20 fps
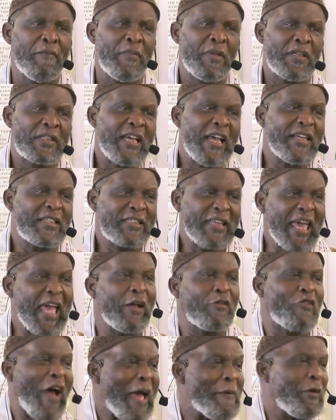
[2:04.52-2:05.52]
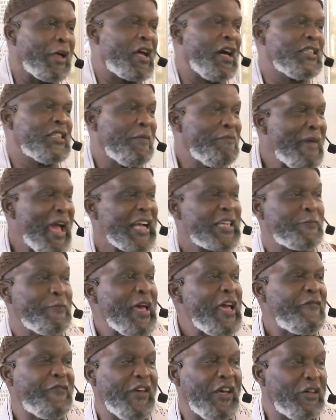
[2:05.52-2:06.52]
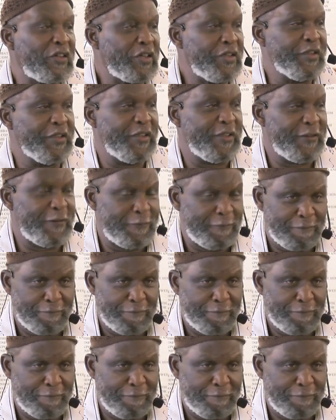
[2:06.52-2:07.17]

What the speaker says: See, it seems right because it makes me feel good.